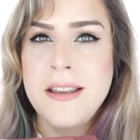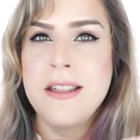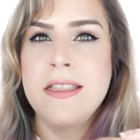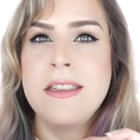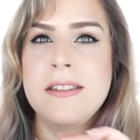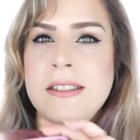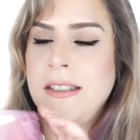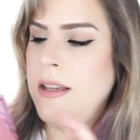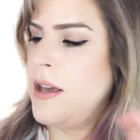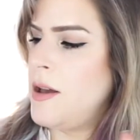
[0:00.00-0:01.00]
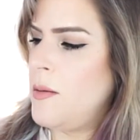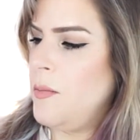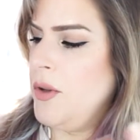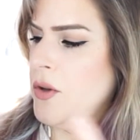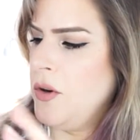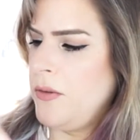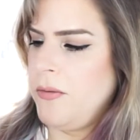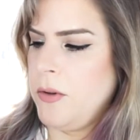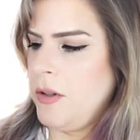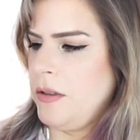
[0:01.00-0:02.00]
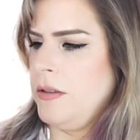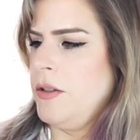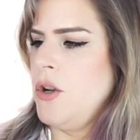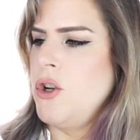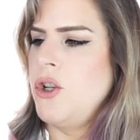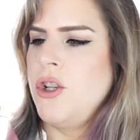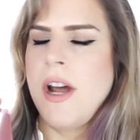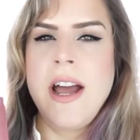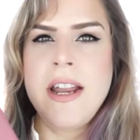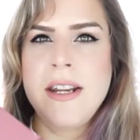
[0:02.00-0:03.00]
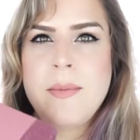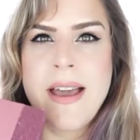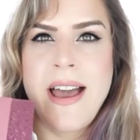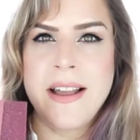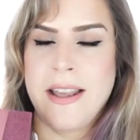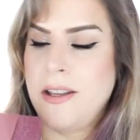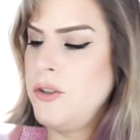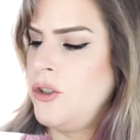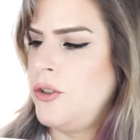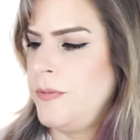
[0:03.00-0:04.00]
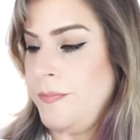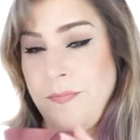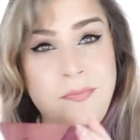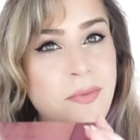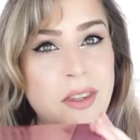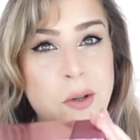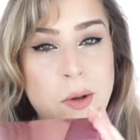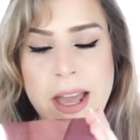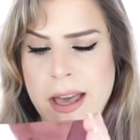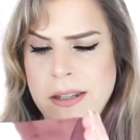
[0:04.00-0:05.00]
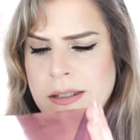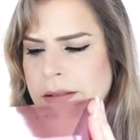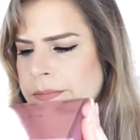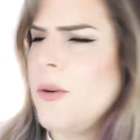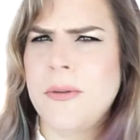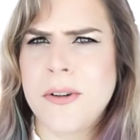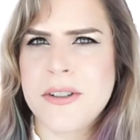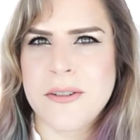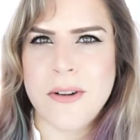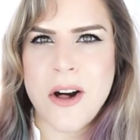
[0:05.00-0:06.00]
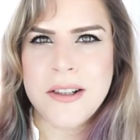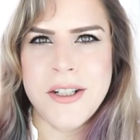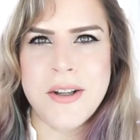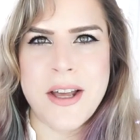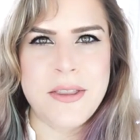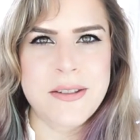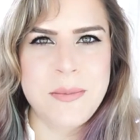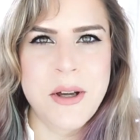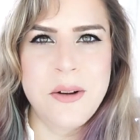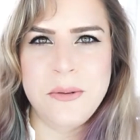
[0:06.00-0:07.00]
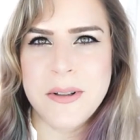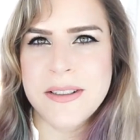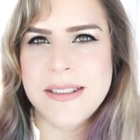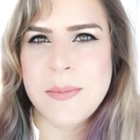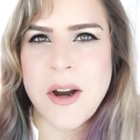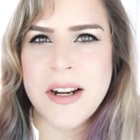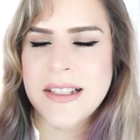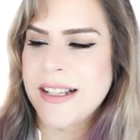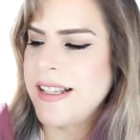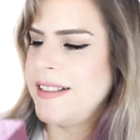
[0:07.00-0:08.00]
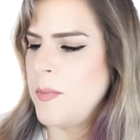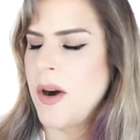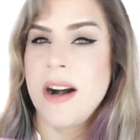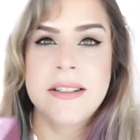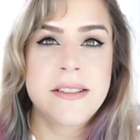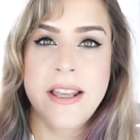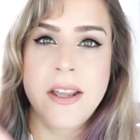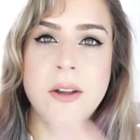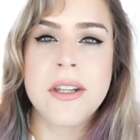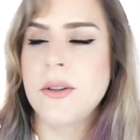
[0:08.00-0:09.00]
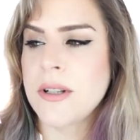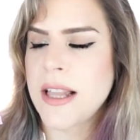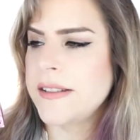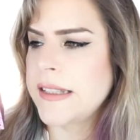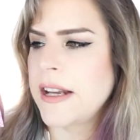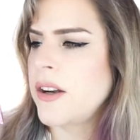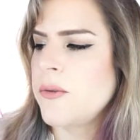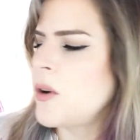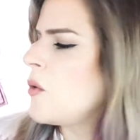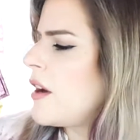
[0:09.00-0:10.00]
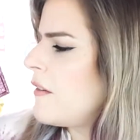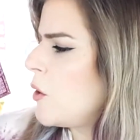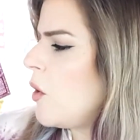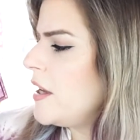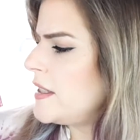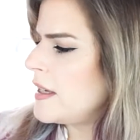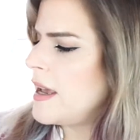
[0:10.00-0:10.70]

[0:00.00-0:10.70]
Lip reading: this beautiful shiny package you get, well, first of all, you get this beautiful sparkly box that you can utilize later for whatever you want.